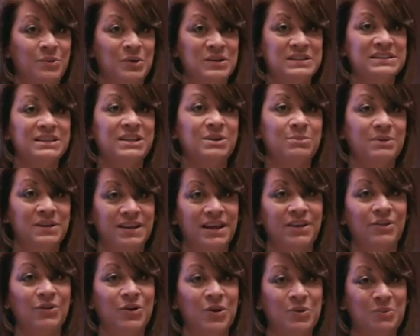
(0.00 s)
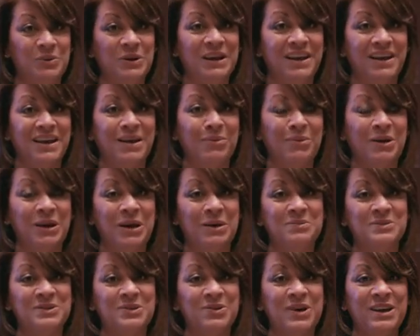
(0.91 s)
was going to be another opening coming
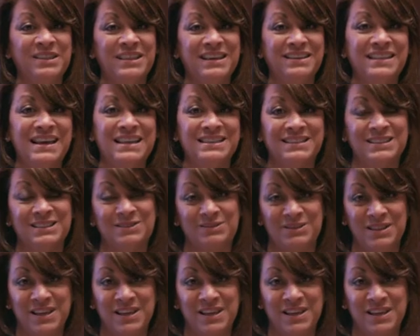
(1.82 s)
up, and so I think that's